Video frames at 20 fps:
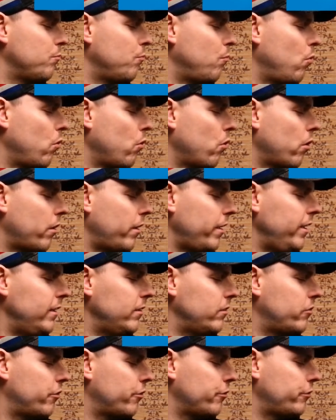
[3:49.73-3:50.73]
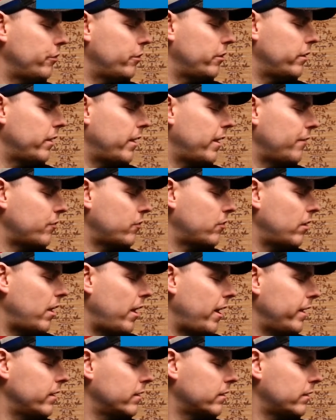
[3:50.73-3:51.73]
more easier to the left
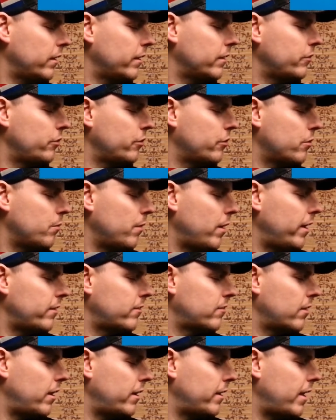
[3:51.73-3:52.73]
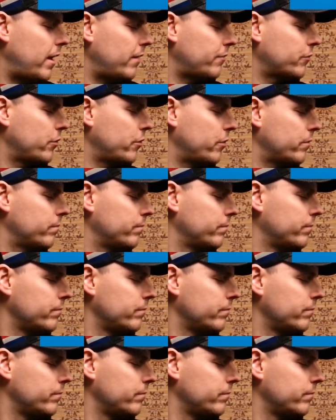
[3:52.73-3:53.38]
side and to the right side after.